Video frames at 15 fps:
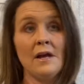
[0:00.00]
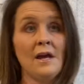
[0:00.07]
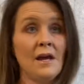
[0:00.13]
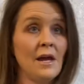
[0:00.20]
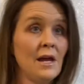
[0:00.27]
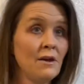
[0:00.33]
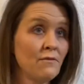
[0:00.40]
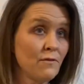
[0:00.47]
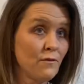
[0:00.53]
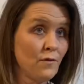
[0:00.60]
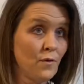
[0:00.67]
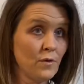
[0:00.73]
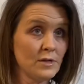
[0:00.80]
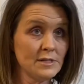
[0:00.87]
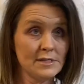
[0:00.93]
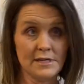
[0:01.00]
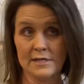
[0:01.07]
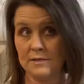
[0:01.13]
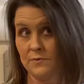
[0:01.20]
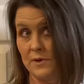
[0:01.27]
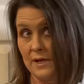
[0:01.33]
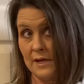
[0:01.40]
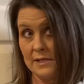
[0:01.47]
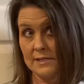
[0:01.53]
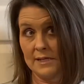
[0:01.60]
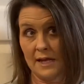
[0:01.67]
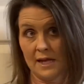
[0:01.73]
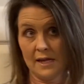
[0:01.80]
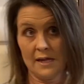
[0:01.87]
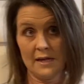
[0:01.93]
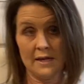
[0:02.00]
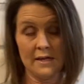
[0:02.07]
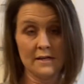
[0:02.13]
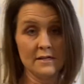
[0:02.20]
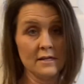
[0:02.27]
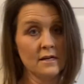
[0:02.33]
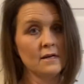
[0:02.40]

every four to six weeks and